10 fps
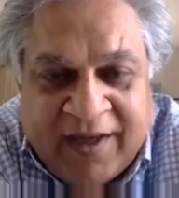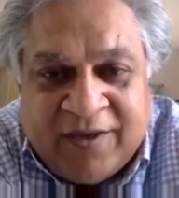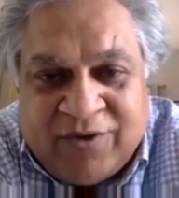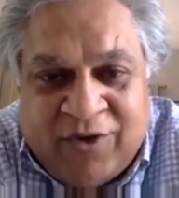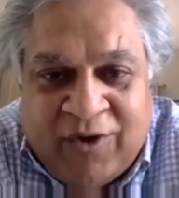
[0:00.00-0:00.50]

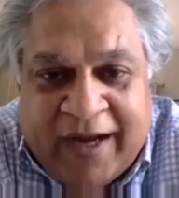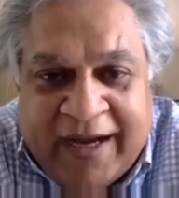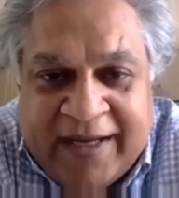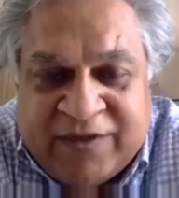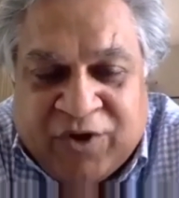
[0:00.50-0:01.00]
So
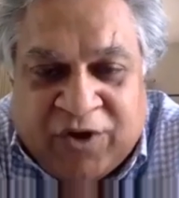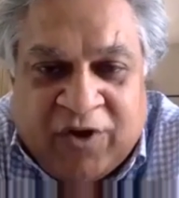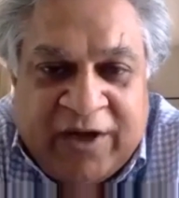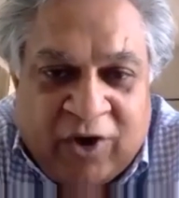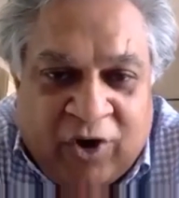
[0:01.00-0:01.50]
it's not
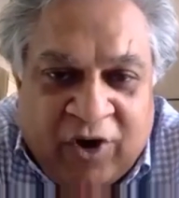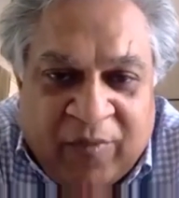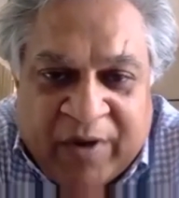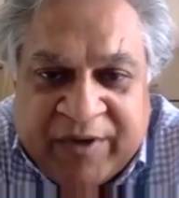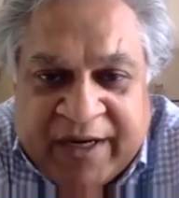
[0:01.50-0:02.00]
only all
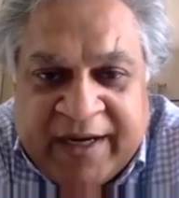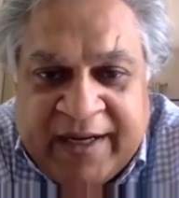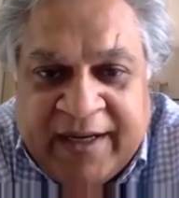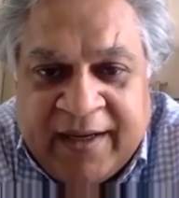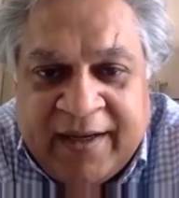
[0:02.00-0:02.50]
about
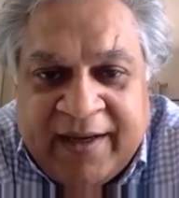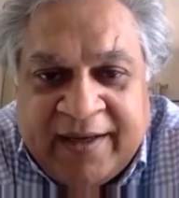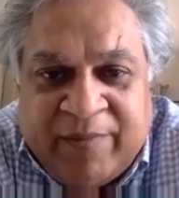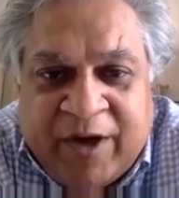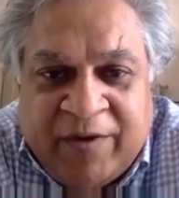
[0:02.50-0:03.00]
earning,
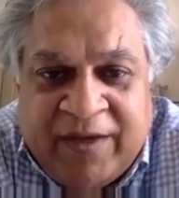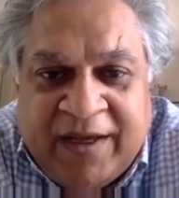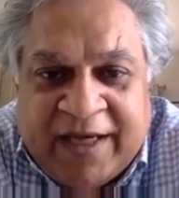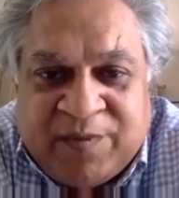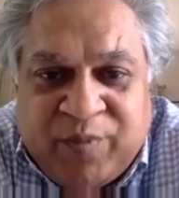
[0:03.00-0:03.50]
it's about the
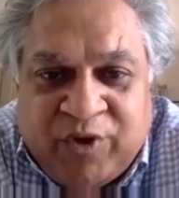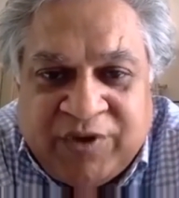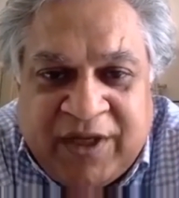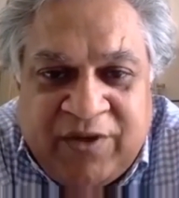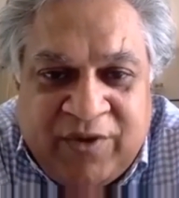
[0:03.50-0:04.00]

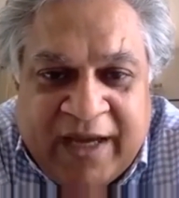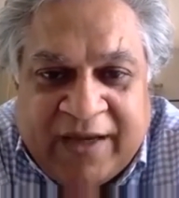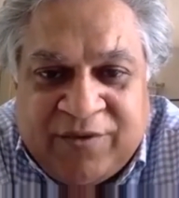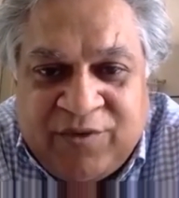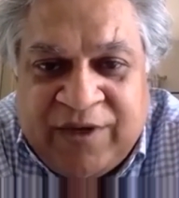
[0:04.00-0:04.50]
exposure you
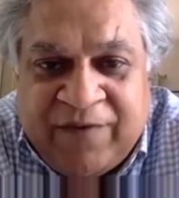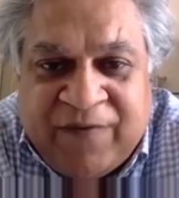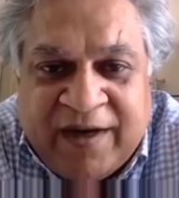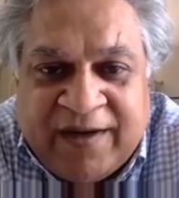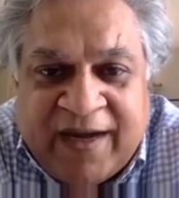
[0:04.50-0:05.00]
get to
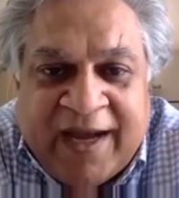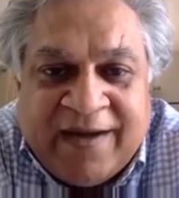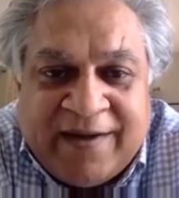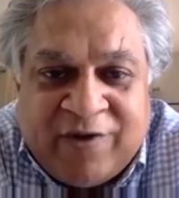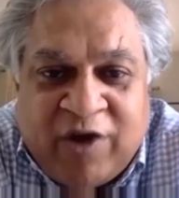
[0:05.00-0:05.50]
different
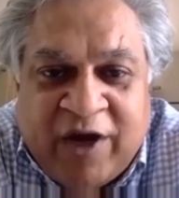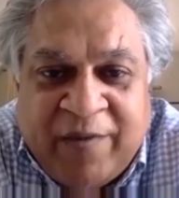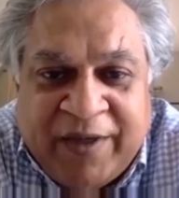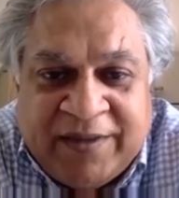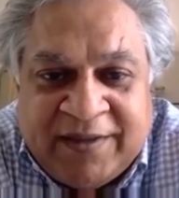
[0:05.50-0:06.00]
client
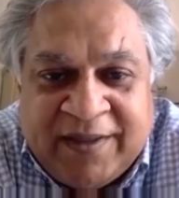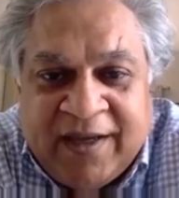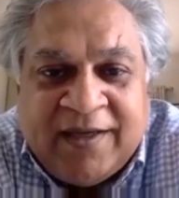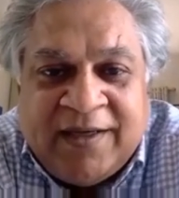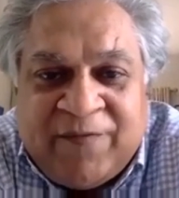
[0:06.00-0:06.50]
requirements,
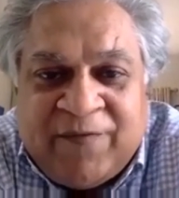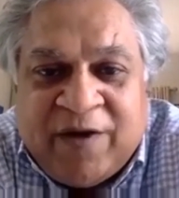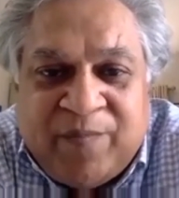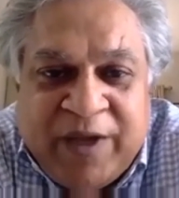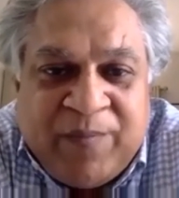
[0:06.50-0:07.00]

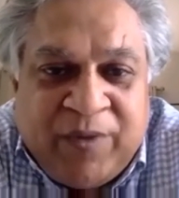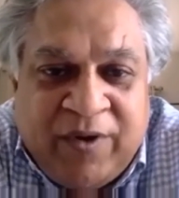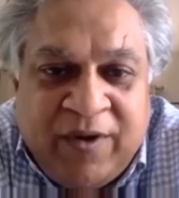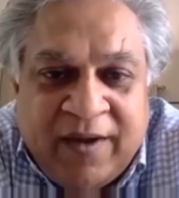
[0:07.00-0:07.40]
different people.